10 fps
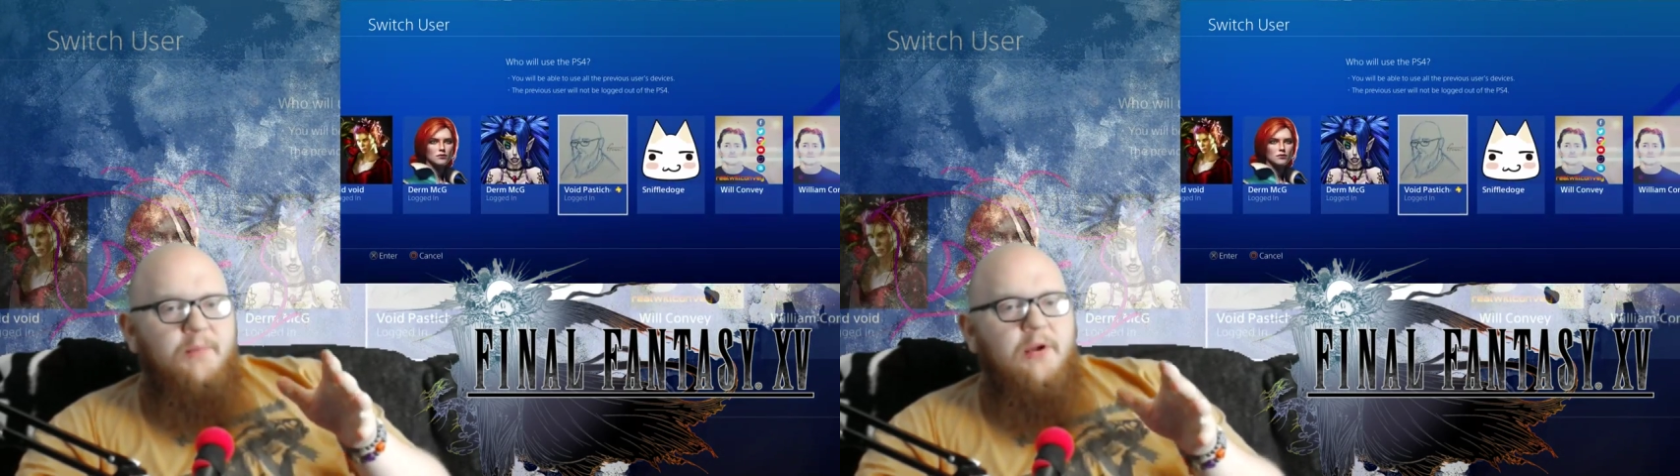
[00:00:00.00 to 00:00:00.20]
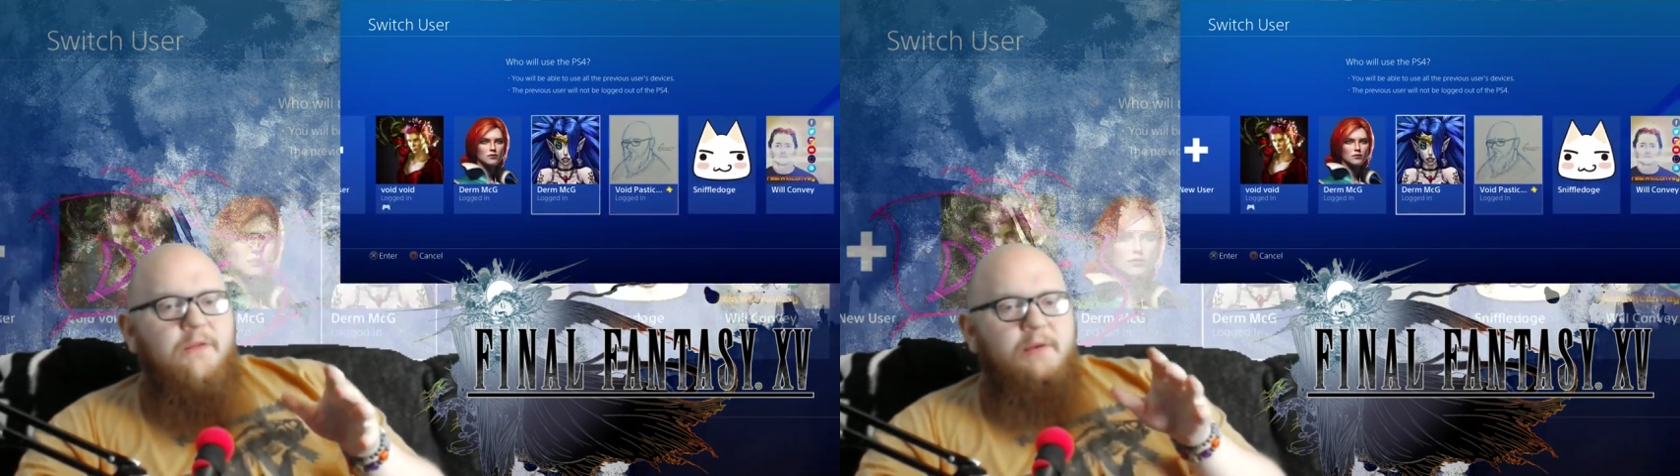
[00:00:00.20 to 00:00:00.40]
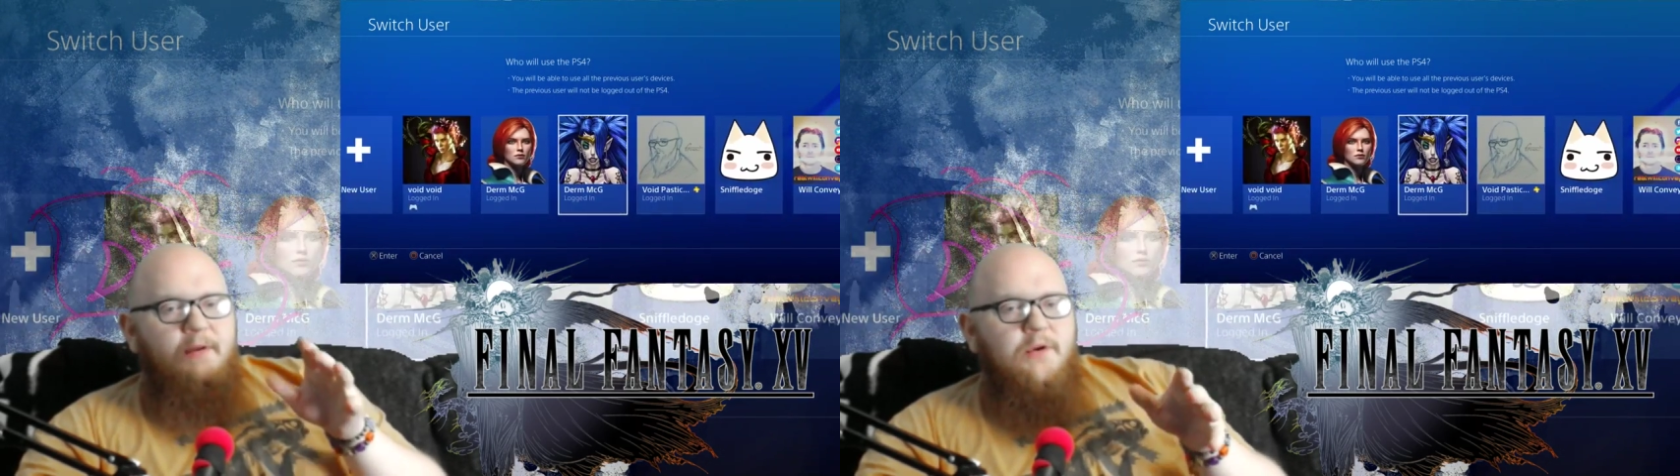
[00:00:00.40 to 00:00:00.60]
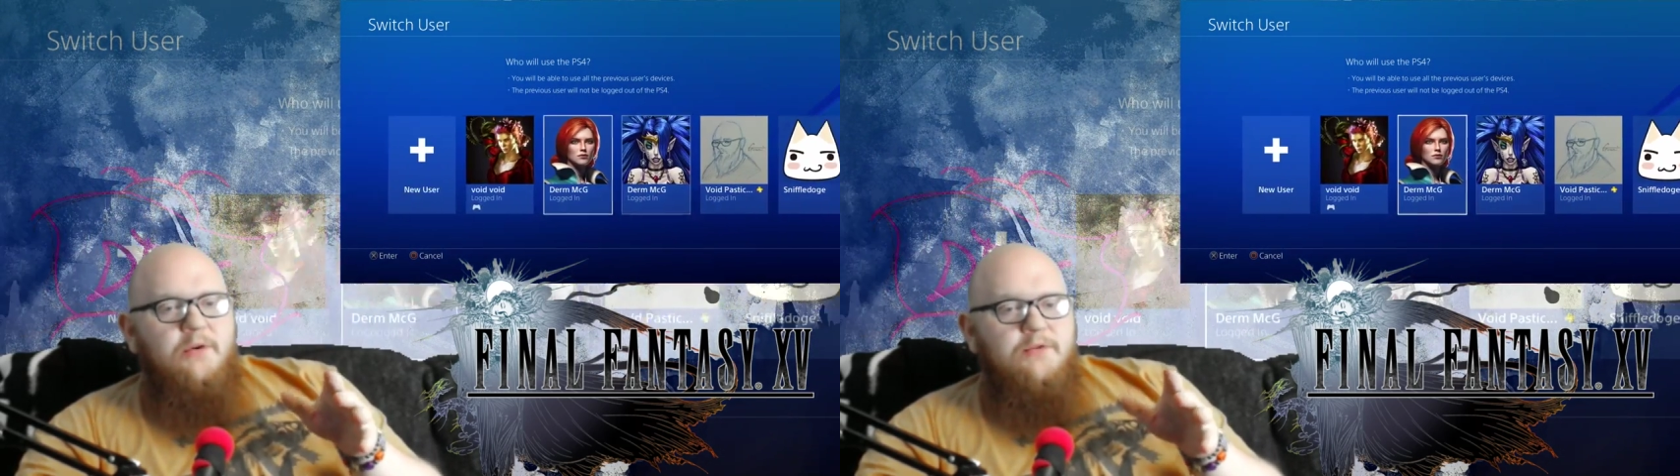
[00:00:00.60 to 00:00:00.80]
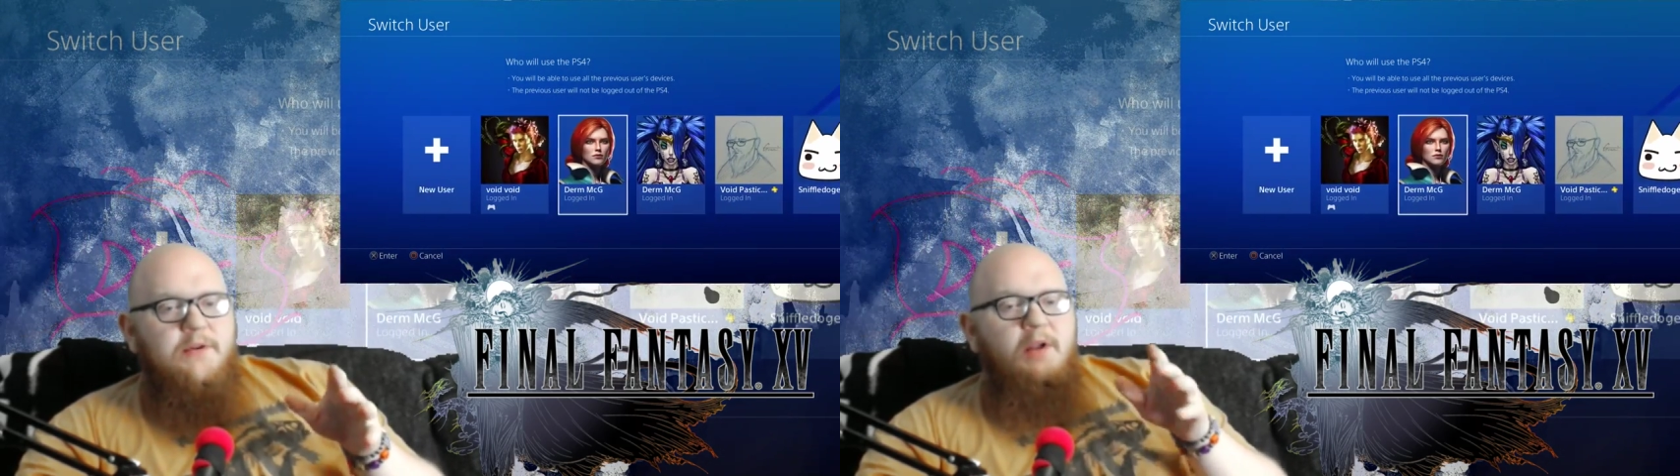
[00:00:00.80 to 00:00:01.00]
accounts for different
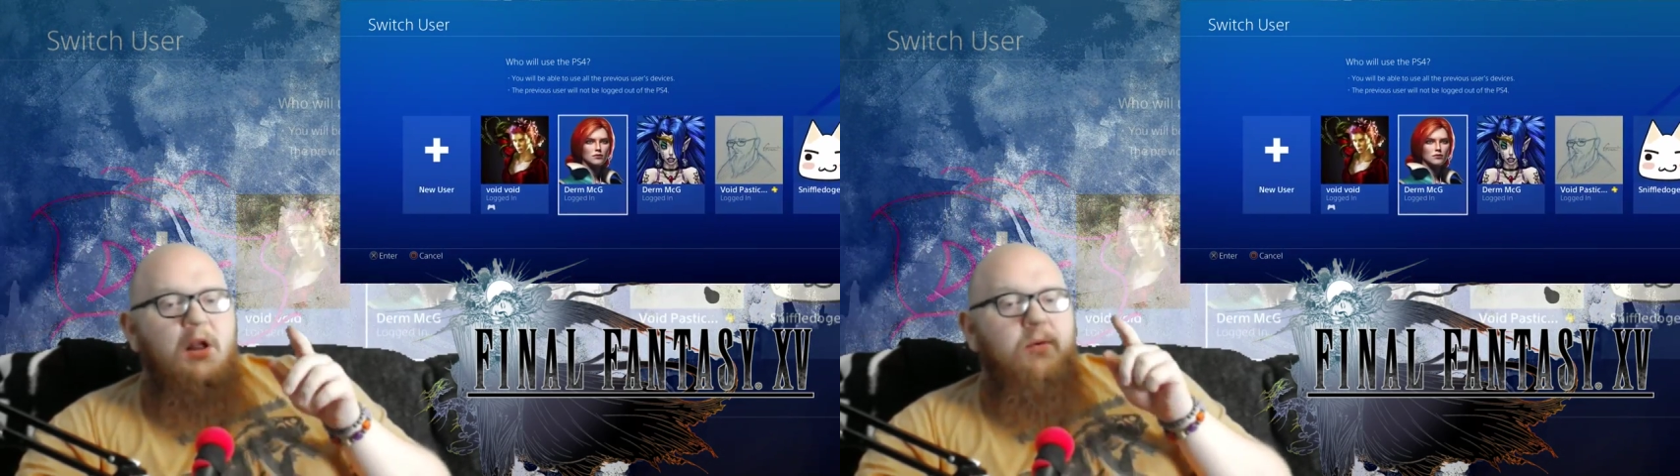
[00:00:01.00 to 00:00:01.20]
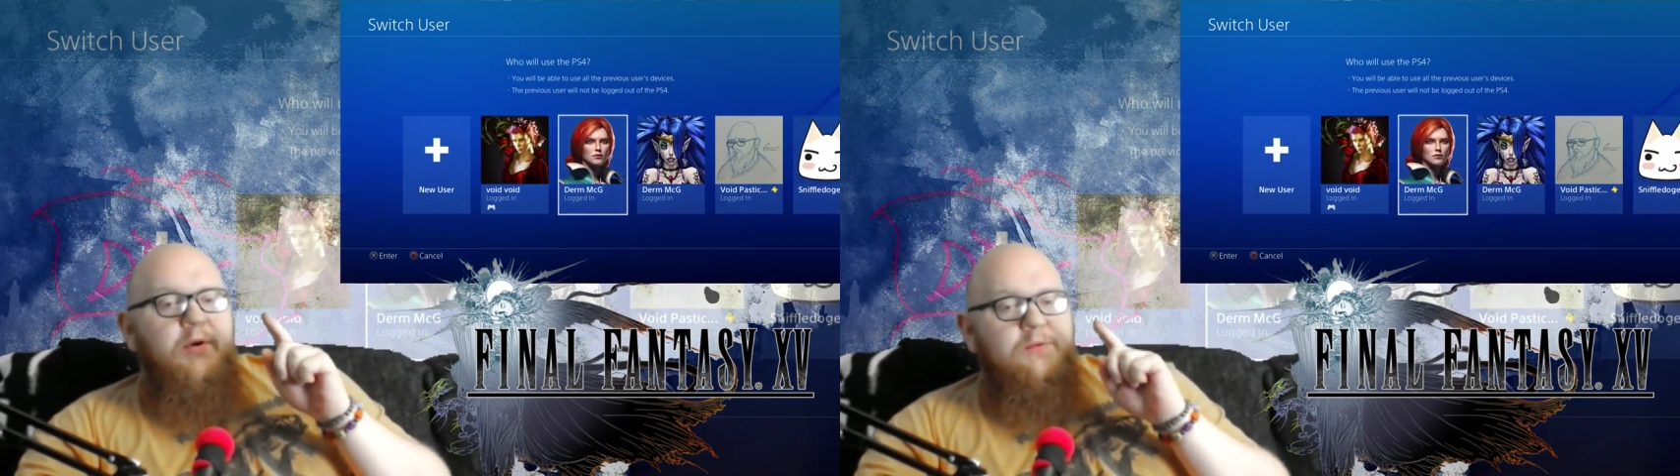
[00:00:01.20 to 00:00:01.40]
countries. What you